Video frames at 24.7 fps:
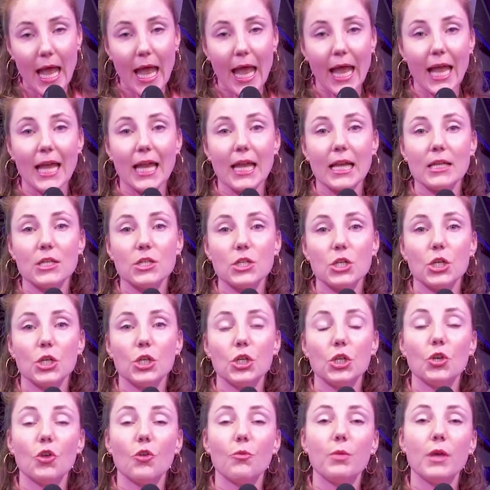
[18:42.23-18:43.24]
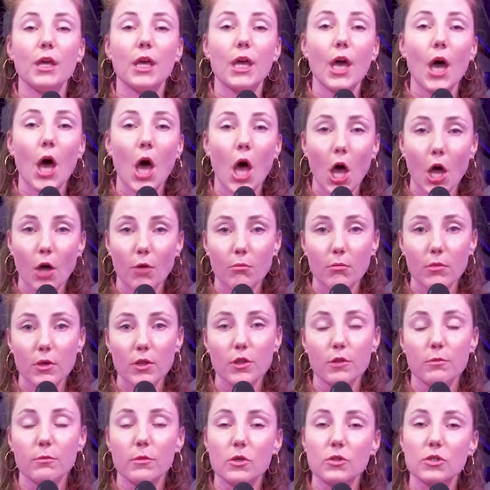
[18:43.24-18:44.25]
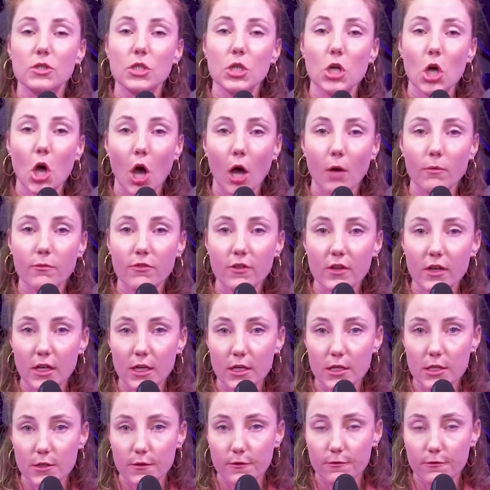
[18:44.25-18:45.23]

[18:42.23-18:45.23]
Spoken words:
And you'll become the most confident